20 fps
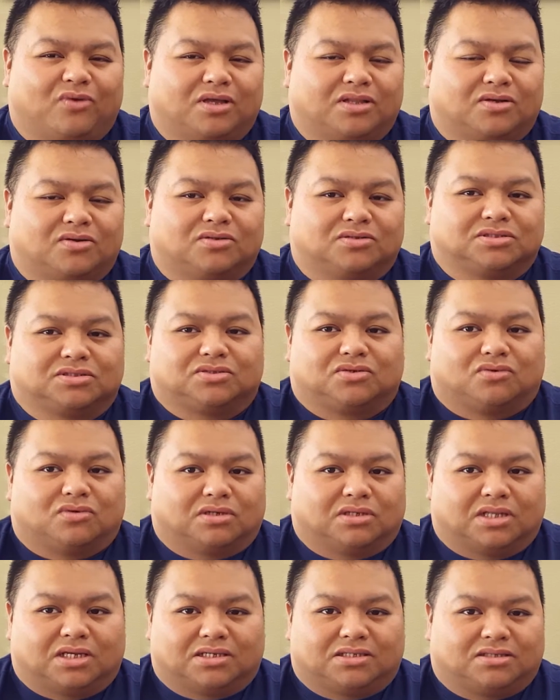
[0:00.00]
away the whole
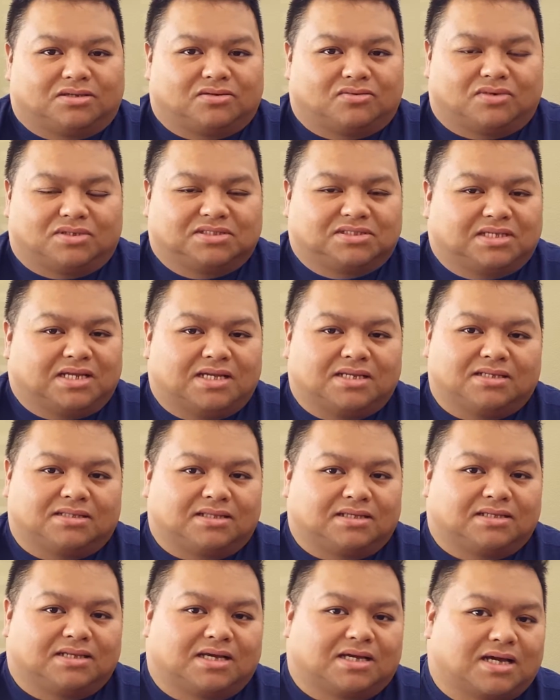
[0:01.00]
story. Like there wasn't
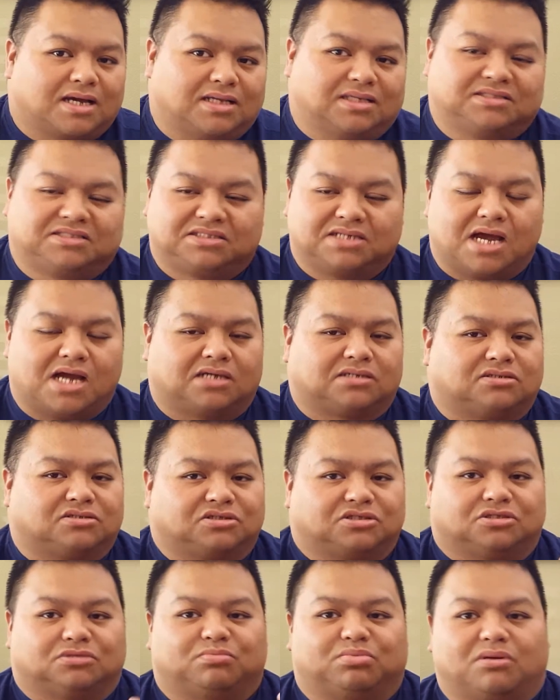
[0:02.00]
anything that kind of shocked or
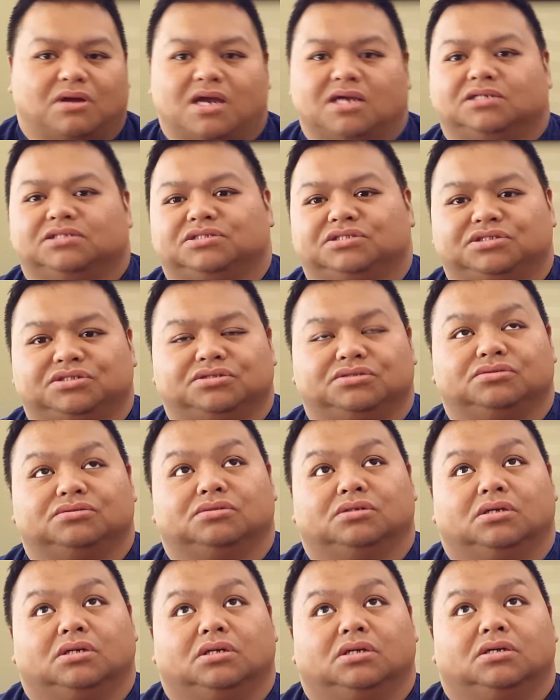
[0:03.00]
surprised you.
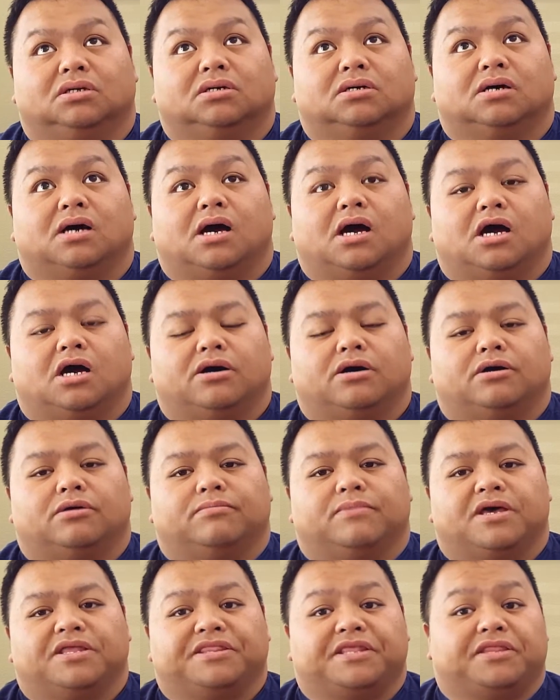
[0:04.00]

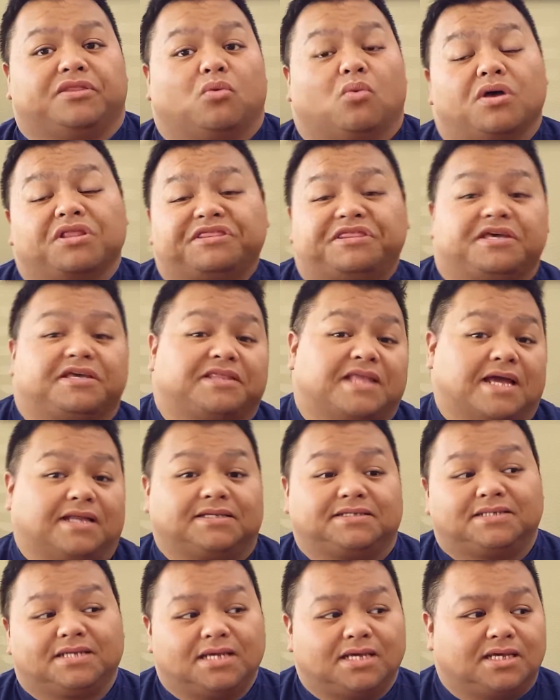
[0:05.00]
Um, and then the one thing
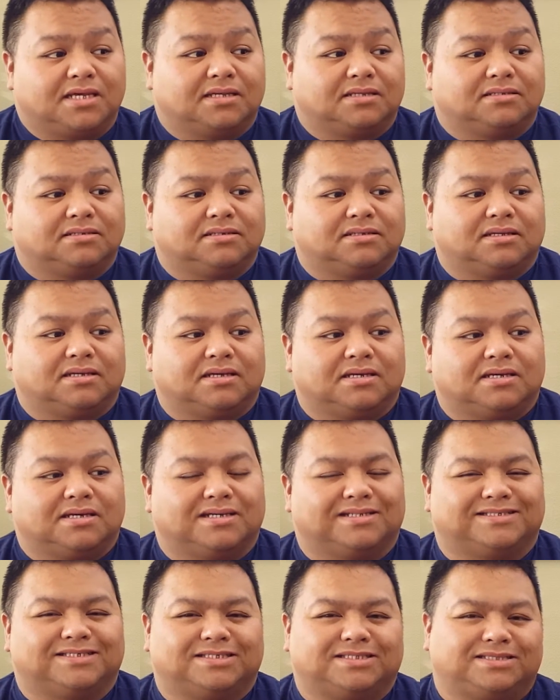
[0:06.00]
that did,
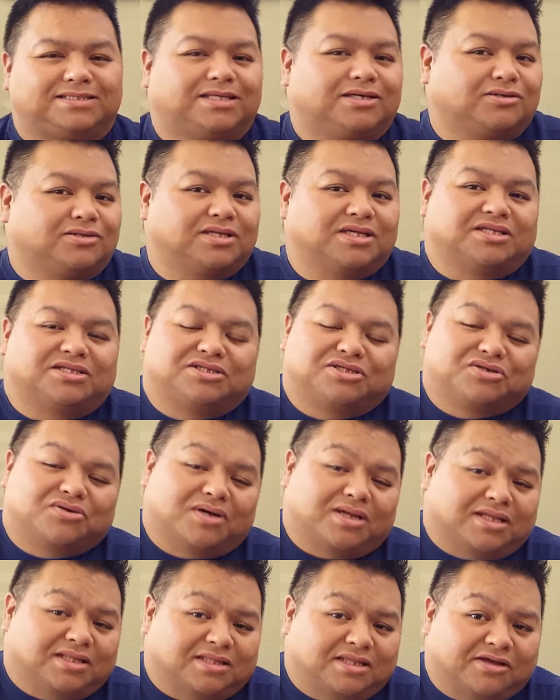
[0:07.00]
it still didn't do
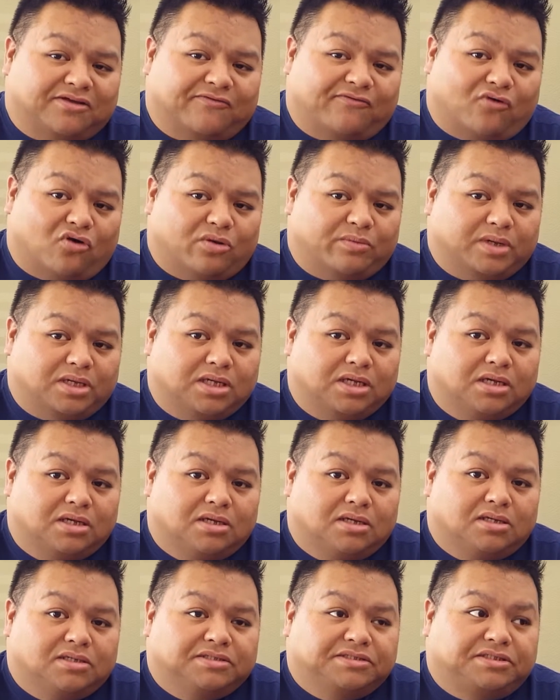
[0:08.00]
anything for me.
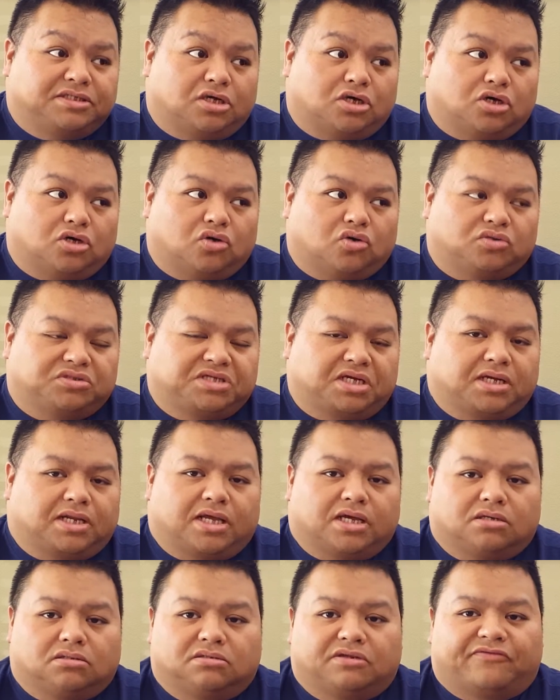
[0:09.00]
So check it
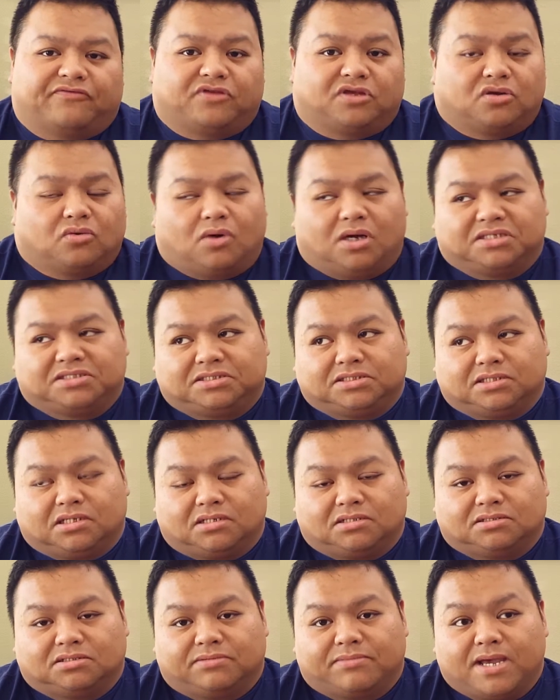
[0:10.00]
out if you can watch it
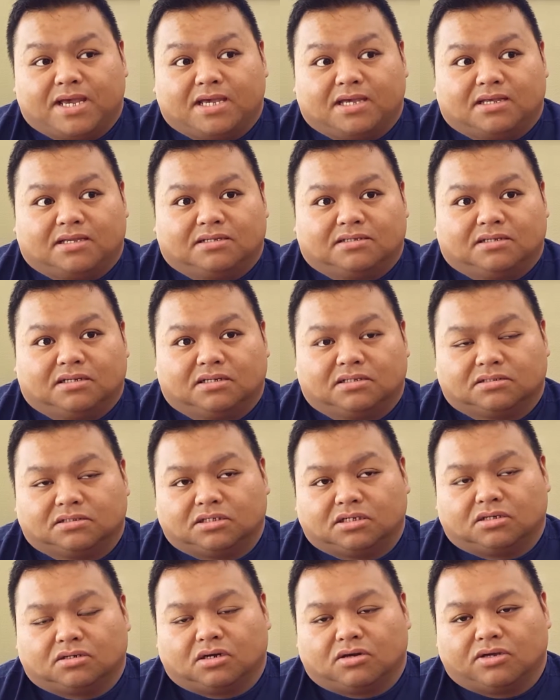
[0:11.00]
on demand.
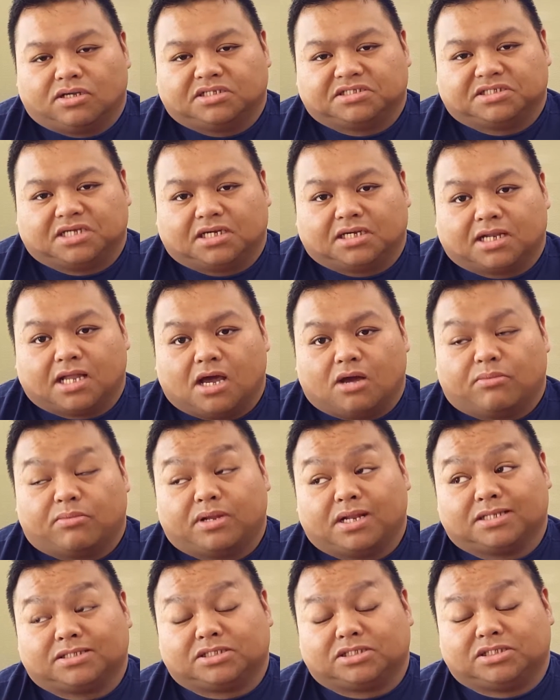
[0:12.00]
You know, go ahead and check it out.
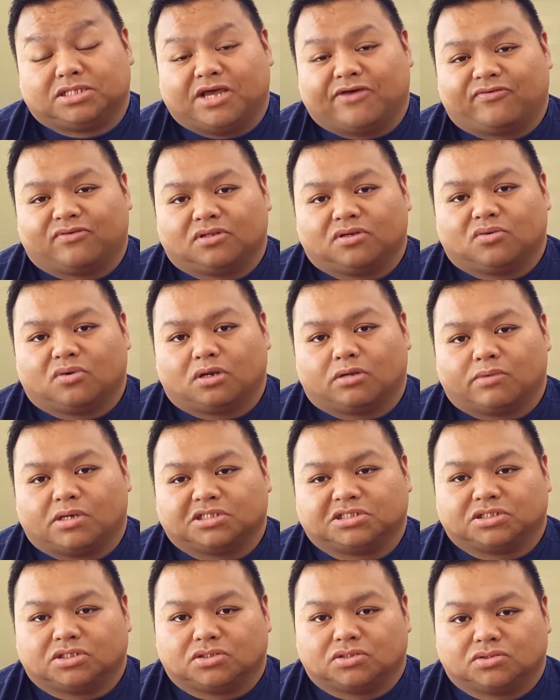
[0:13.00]
But it's definitely one of
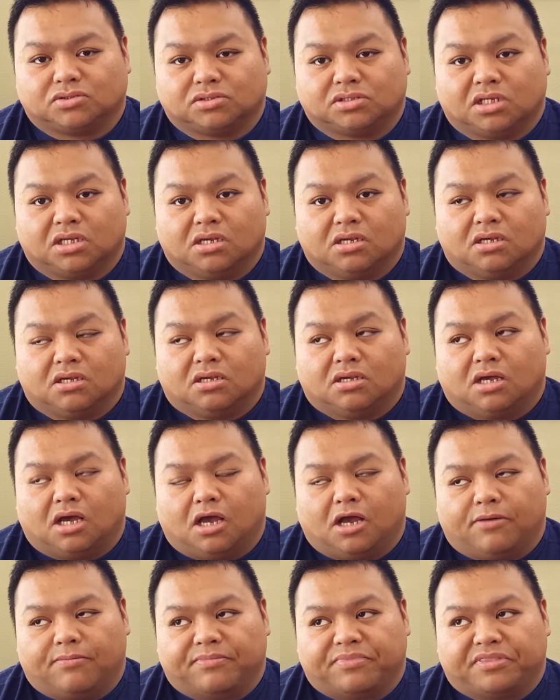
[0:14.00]
my shows.
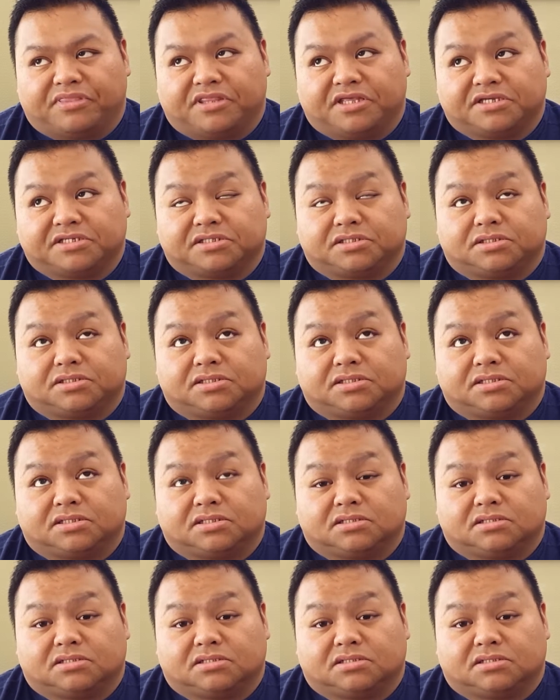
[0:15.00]
Um, this.